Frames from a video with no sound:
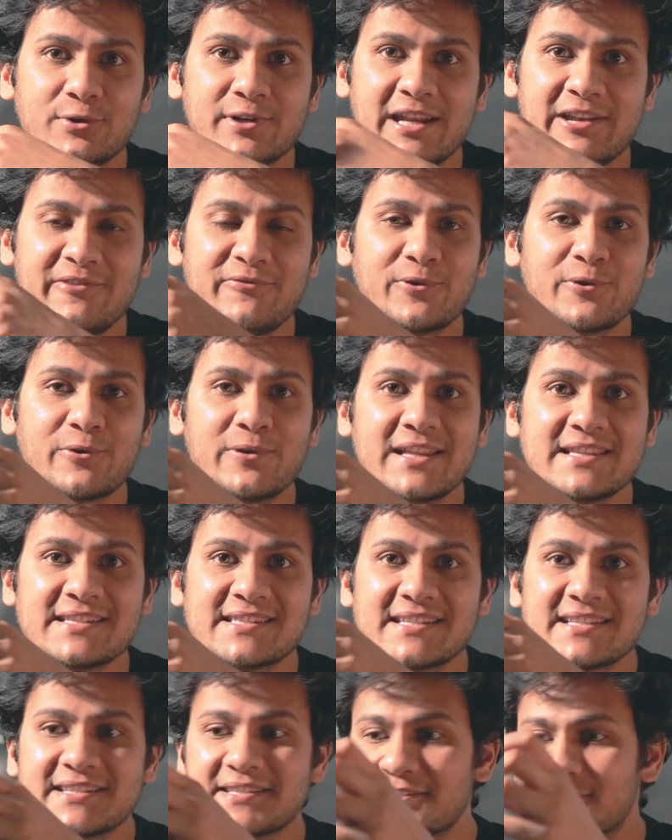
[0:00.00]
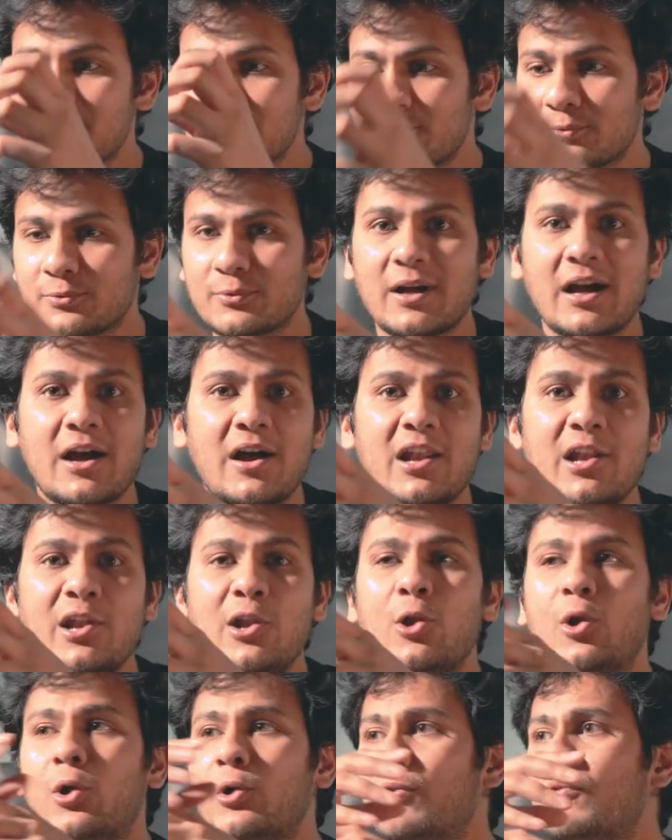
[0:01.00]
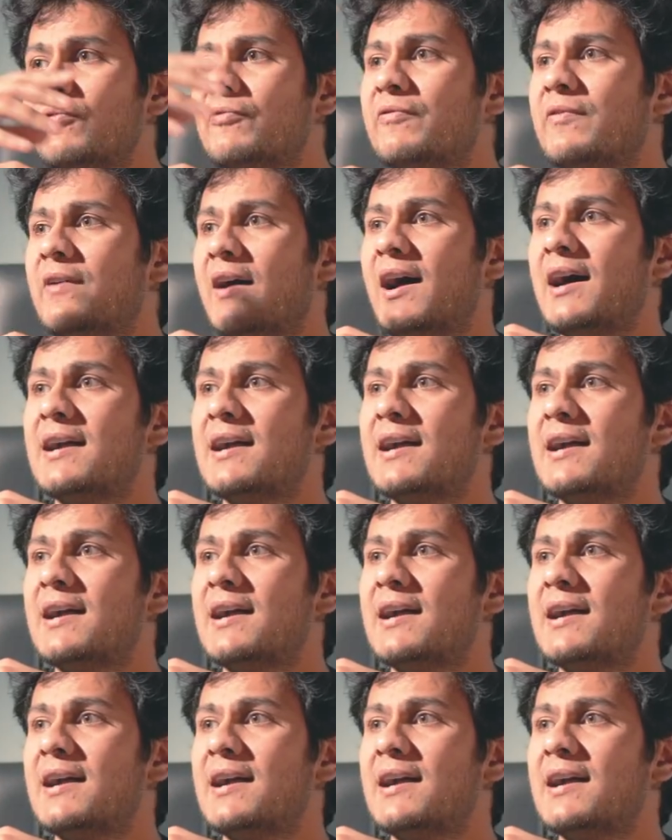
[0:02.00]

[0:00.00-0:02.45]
or telephoto lenses, so a lot of